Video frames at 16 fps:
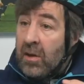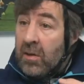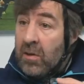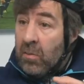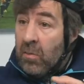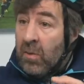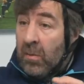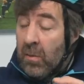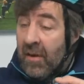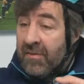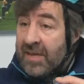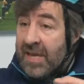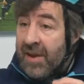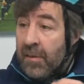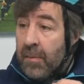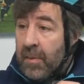Uh, we
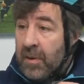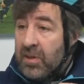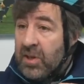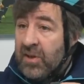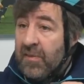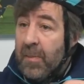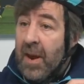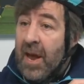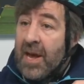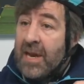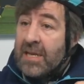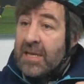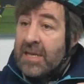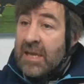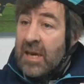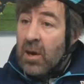obviously have a bunch of
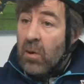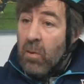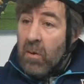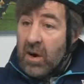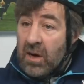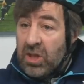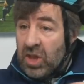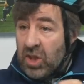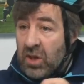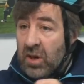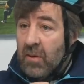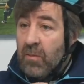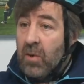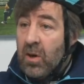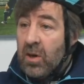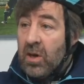plays where
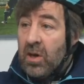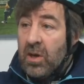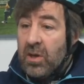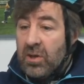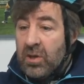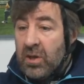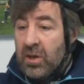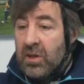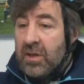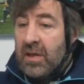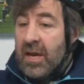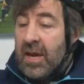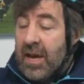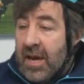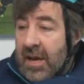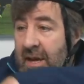someone does
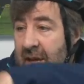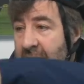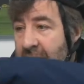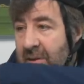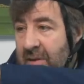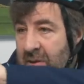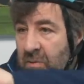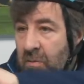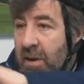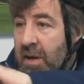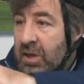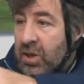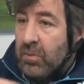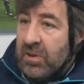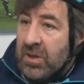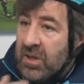a
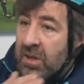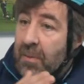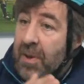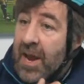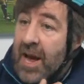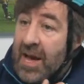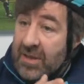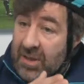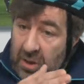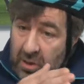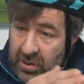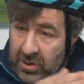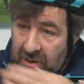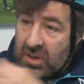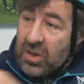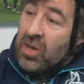switch with someone else
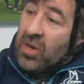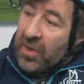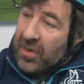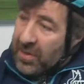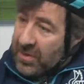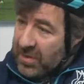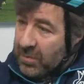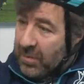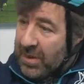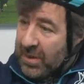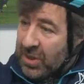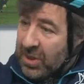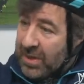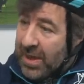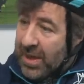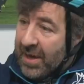who does another
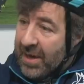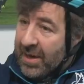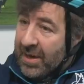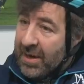switch. Yeah.